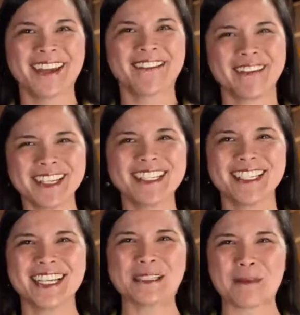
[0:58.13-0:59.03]
read
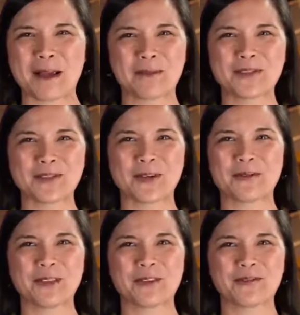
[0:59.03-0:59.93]
today's Bible story
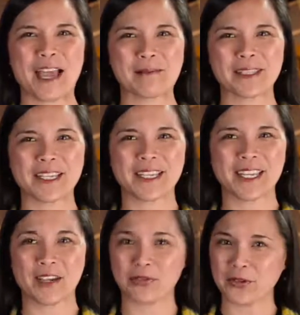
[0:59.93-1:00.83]
with your family.
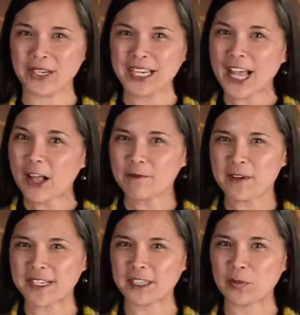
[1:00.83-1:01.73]
If you need help
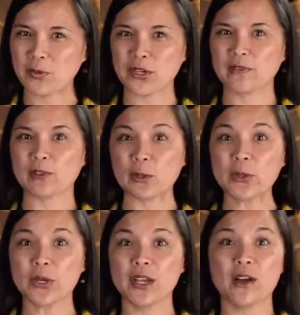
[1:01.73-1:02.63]
finding the book of
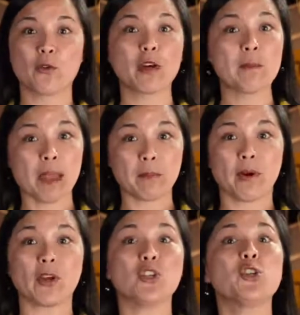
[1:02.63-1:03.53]
Luke,
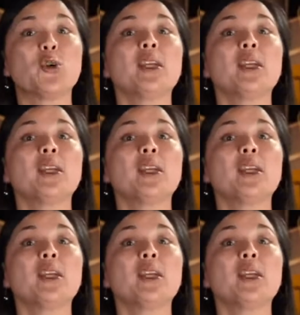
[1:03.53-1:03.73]
Remember, you